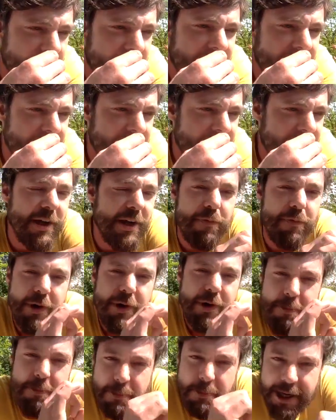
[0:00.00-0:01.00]
if we
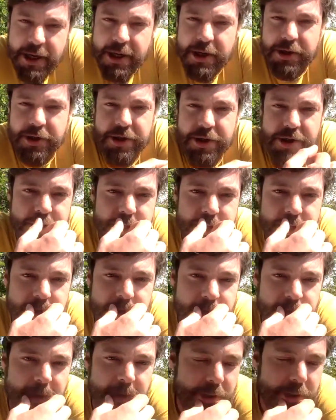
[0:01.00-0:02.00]
manage
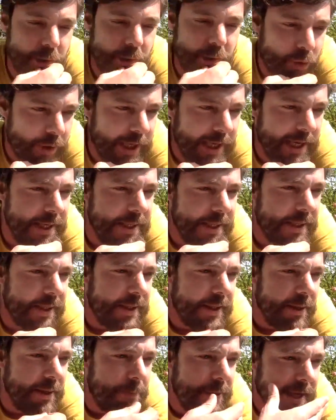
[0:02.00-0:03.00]
to create
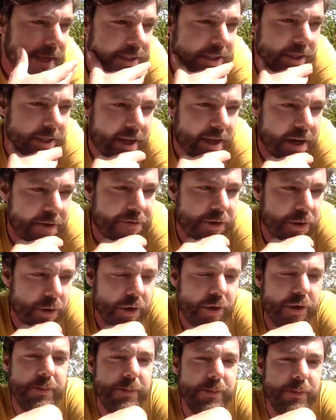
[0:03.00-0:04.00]
the best life
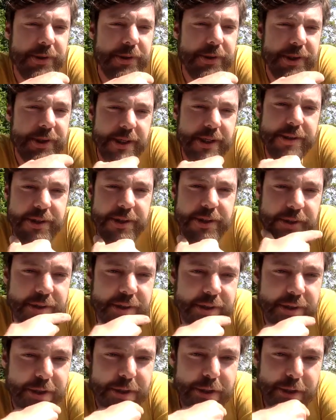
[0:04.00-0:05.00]
circumstances,
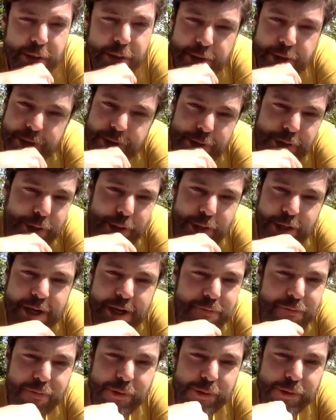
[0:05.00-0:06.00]

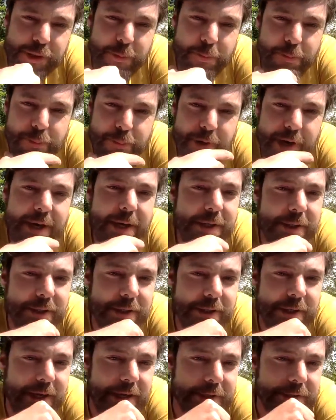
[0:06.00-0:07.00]
life will
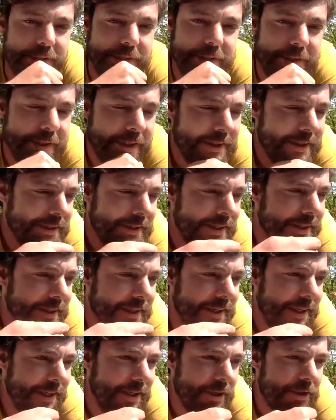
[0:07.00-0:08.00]
surprise us
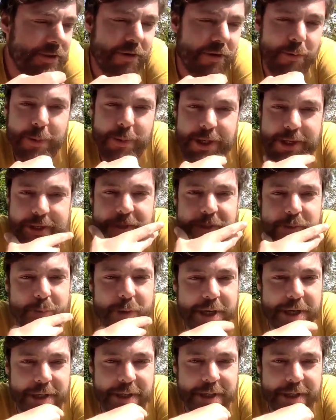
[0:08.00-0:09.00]
in a tremendous
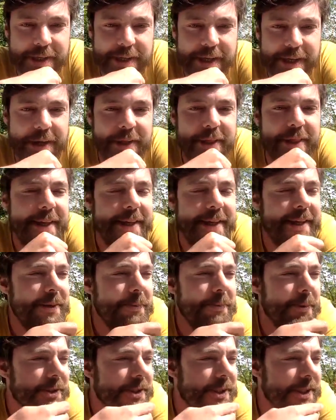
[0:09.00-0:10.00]
way. And I think
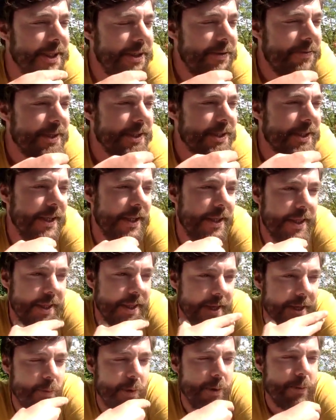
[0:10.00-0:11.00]
that was the interesting
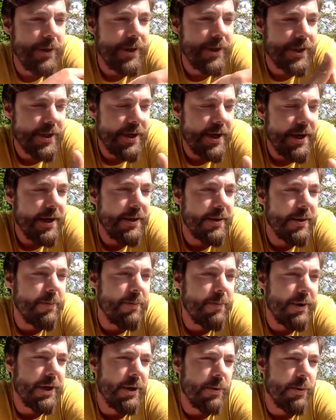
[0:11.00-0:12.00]
thing when we started
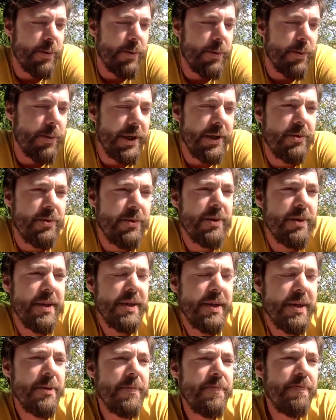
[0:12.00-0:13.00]
on By the Wheel.
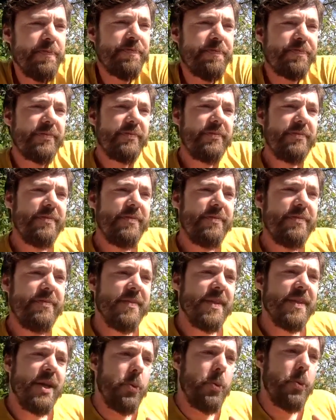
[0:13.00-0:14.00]

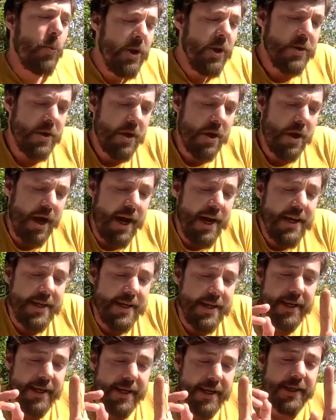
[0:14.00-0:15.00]
What I
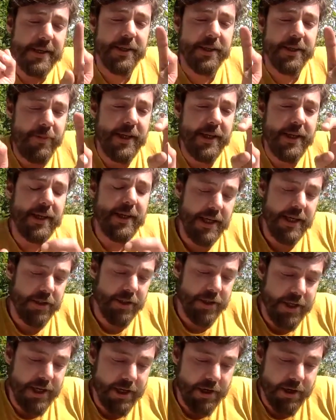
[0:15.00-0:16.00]
did as being an
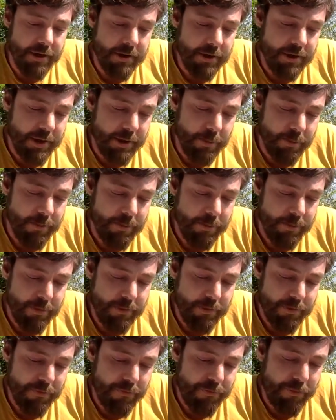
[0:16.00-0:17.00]
engineer
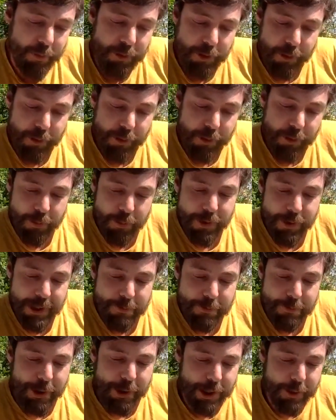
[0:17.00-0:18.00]
from the marine
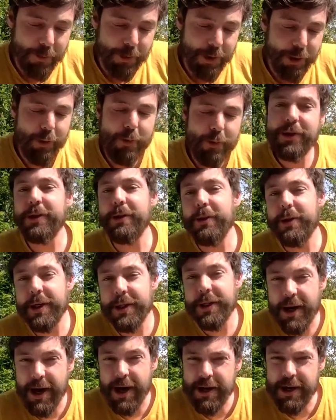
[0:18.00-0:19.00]
part, we always look at
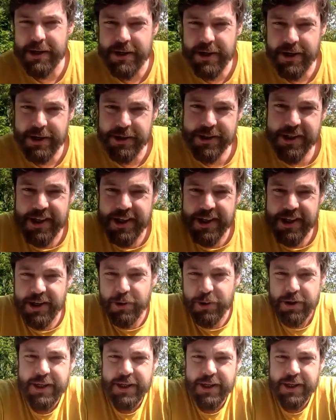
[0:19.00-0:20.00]
the hindcast
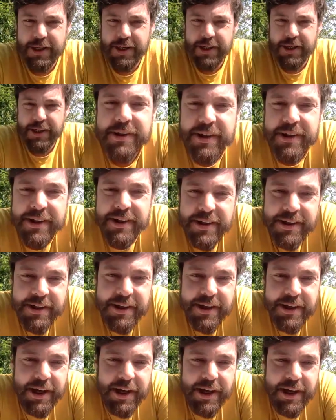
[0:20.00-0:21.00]
calculations.
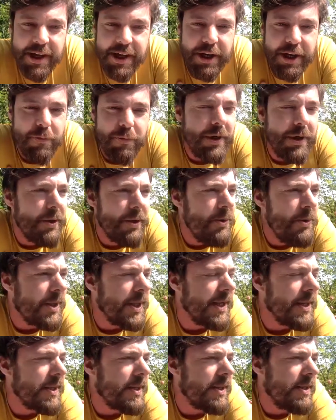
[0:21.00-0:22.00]
And if we looked
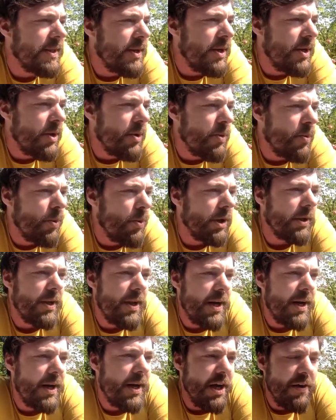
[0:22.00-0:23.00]
at what
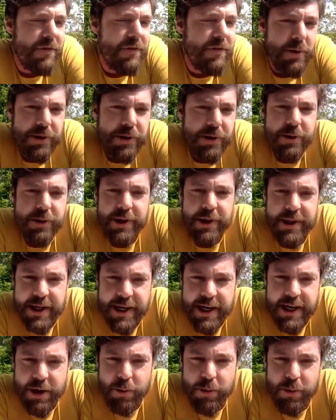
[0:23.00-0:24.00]
life used to be
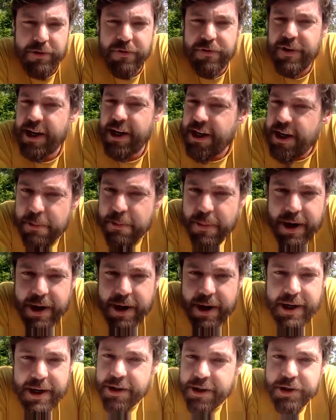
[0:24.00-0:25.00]
there with very
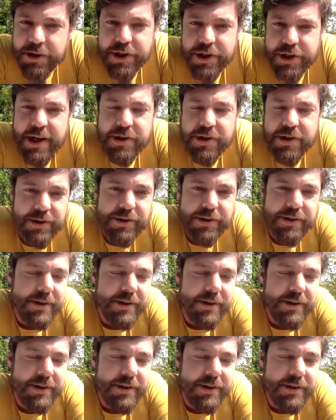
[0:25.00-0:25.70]
minor changes,